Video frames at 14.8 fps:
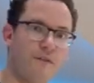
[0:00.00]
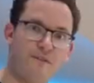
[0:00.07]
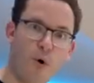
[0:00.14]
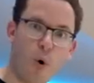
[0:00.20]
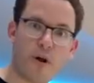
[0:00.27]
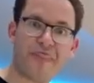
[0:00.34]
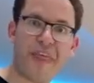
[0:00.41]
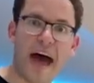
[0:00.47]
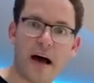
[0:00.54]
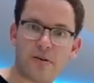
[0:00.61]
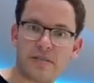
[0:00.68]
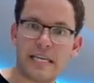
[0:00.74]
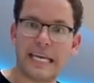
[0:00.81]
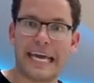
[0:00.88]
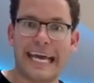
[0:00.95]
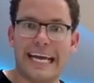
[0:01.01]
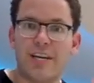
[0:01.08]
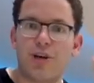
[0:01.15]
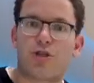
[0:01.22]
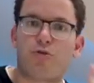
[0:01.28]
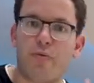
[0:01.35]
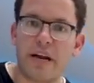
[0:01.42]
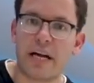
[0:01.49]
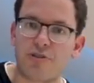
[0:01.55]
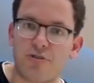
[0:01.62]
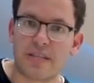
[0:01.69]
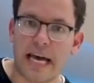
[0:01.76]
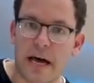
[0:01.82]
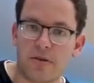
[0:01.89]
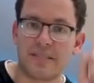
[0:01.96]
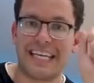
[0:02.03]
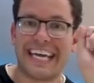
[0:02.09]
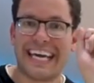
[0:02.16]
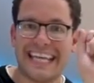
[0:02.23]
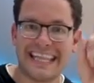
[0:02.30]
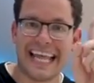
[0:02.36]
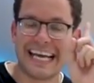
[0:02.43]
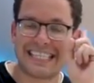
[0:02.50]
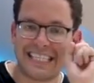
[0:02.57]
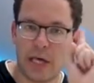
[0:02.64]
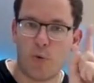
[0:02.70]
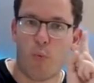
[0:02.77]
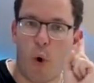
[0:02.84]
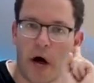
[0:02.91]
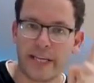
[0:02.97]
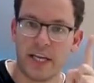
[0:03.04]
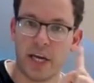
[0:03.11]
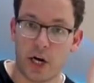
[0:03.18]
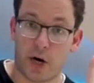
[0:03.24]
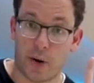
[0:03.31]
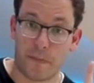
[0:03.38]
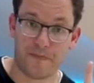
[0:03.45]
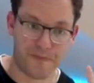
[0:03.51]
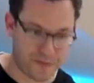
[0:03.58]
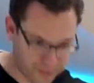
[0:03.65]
4,000 into 300,000 in less than 1 year.